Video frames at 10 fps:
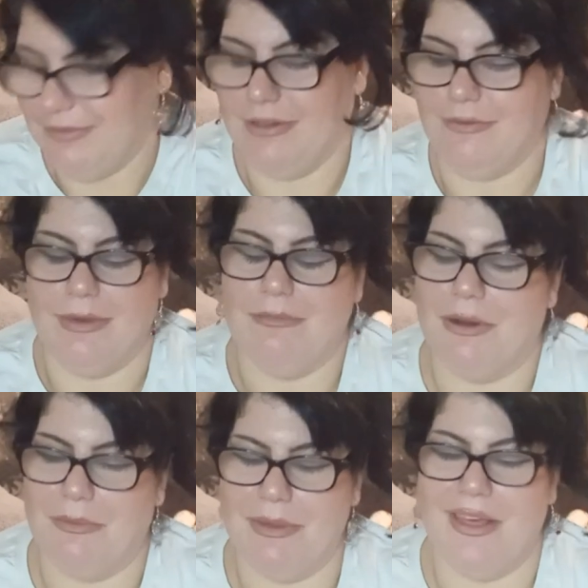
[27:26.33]
me of my
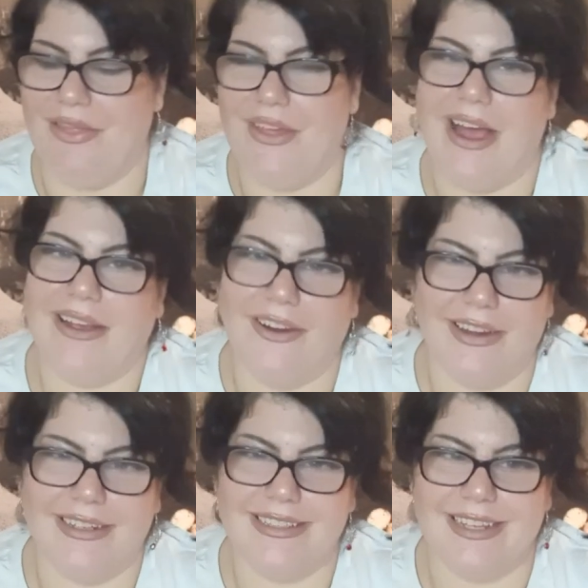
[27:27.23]
mom in that
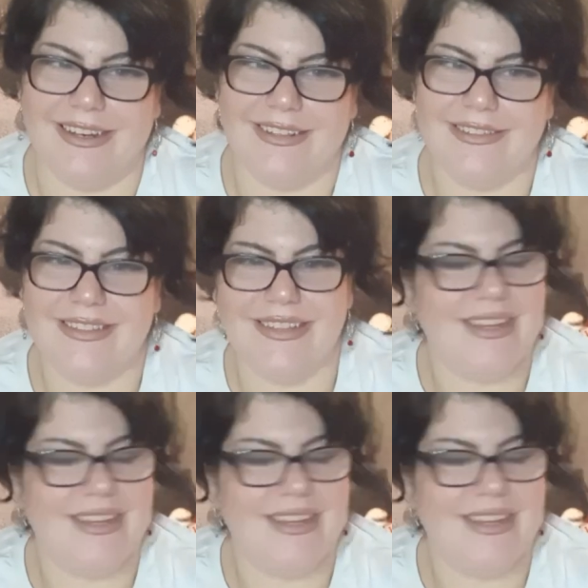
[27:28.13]
kind of sense.